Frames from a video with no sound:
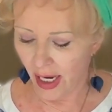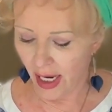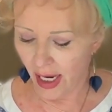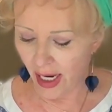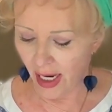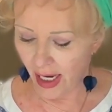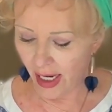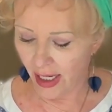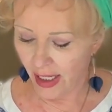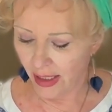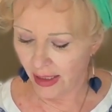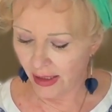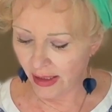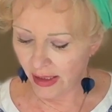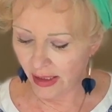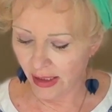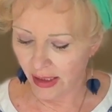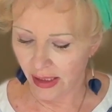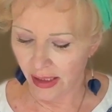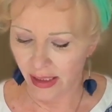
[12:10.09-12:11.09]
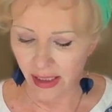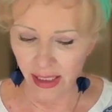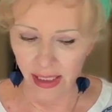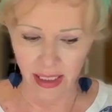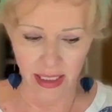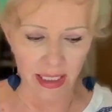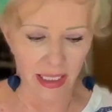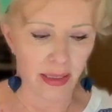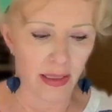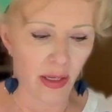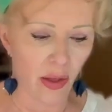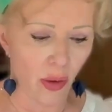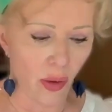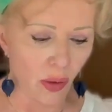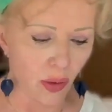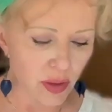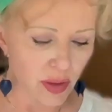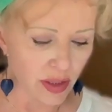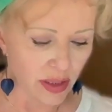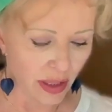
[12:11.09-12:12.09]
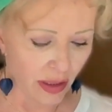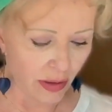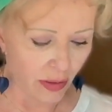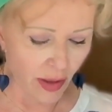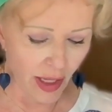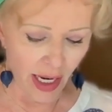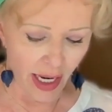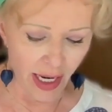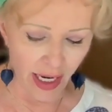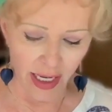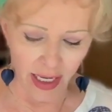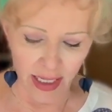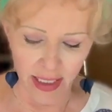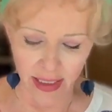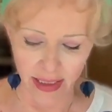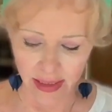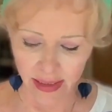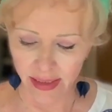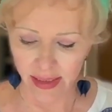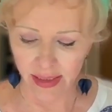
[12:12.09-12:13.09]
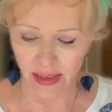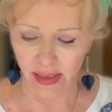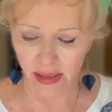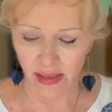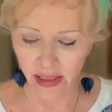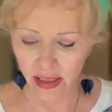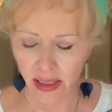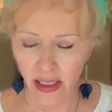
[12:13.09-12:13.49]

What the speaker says: and also has